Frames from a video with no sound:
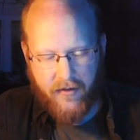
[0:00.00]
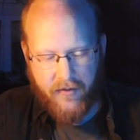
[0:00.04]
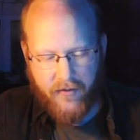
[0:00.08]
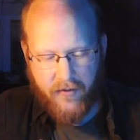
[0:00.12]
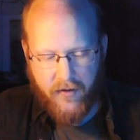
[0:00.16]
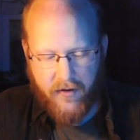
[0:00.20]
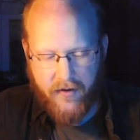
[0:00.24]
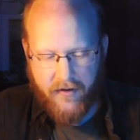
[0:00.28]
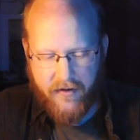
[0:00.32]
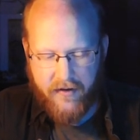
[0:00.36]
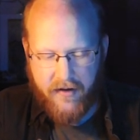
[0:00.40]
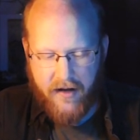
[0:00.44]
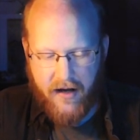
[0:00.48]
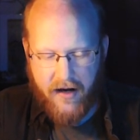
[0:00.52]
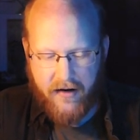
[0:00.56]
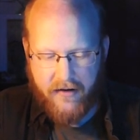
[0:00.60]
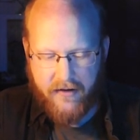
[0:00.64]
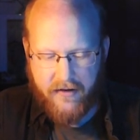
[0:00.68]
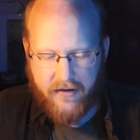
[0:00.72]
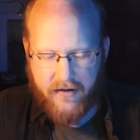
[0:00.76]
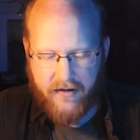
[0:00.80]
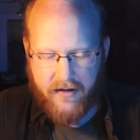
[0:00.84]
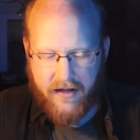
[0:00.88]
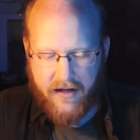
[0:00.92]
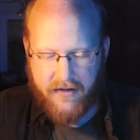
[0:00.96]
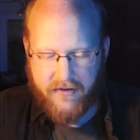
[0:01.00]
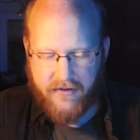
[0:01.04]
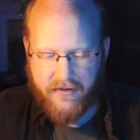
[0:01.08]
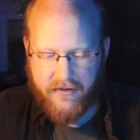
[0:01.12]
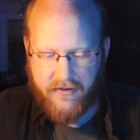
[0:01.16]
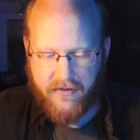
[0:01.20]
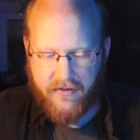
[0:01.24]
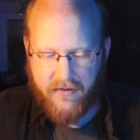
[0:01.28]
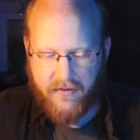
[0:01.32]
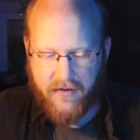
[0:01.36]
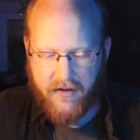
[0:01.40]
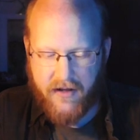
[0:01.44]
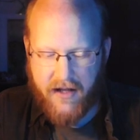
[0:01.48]
The 4th Doctor
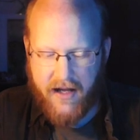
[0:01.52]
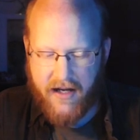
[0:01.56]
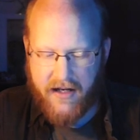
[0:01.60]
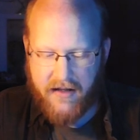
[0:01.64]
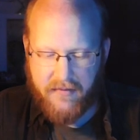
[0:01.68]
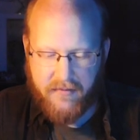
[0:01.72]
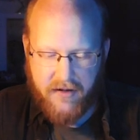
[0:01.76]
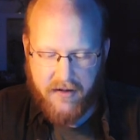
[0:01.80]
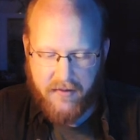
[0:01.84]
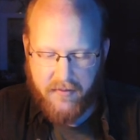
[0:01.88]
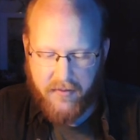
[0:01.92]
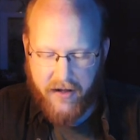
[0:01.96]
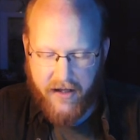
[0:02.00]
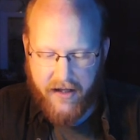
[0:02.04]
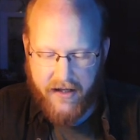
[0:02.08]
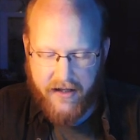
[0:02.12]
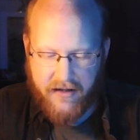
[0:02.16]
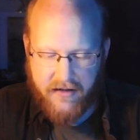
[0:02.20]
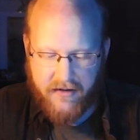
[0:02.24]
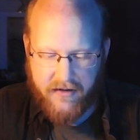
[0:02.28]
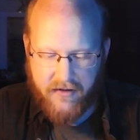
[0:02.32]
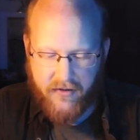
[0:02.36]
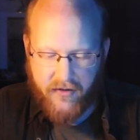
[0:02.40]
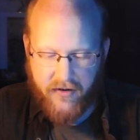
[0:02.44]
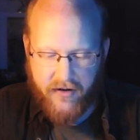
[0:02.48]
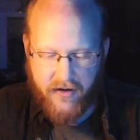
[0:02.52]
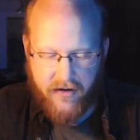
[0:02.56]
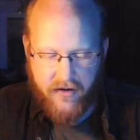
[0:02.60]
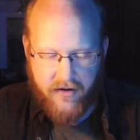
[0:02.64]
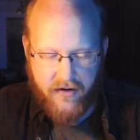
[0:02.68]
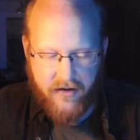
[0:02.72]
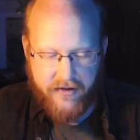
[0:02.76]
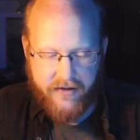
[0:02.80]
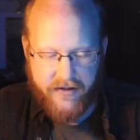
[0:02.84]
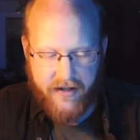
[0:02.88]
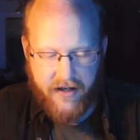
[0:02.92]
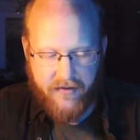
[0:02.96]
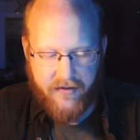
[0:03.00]
allows you to reliably play historic
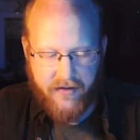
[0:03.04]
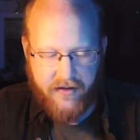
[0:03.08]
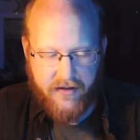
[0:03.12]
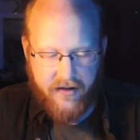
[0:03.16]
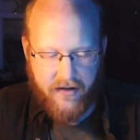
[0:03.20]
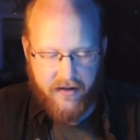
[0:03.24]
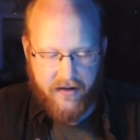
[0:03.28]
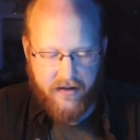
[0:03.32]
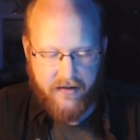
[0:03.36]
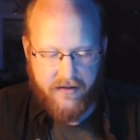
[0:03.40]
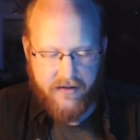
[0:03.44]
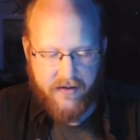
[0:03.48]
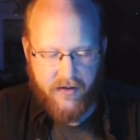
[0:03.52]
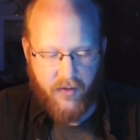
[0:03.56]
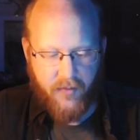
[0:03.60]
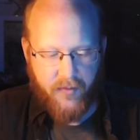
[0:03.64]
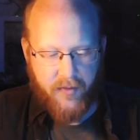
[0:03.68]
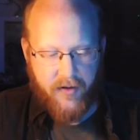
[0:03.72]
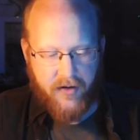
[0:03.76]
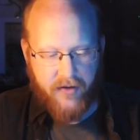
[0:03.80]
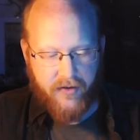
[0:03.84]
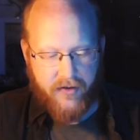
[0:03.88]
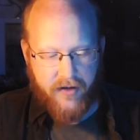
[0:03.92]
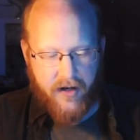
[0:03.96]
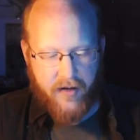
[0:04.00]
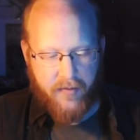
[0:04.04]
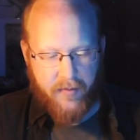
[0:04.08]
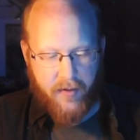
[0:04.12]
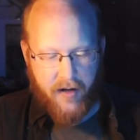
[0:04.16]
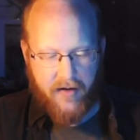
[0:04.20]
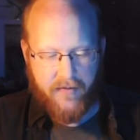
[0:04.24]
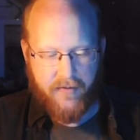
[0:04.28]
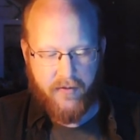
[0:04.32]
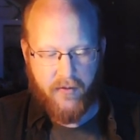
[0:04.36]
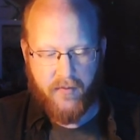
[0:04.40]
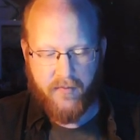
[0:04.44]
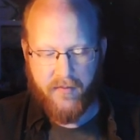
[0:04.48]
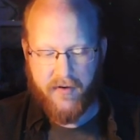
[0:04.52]
cards every turn, so build
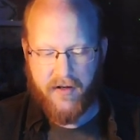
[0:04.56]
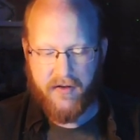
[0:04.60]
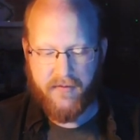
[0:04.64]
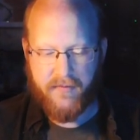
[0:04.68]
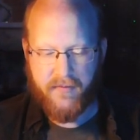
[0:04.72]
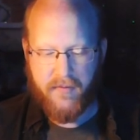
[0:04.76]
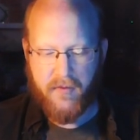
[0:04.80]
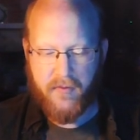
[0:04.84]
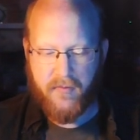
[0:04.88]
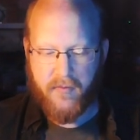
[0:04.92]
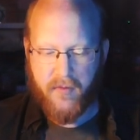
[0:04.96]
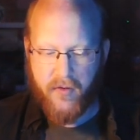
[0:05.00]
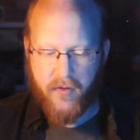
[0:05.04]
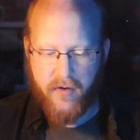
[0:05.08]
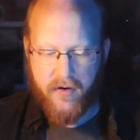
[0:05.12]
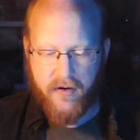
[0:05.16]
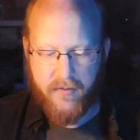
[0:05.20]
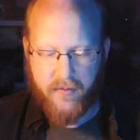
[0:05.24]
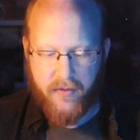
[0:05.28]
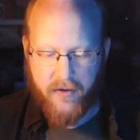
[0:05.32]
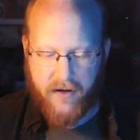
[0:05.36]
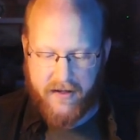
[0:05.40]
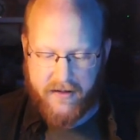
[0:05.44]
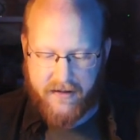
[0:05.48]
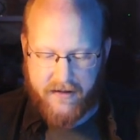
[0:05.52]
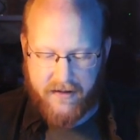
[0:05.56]
up a formidable board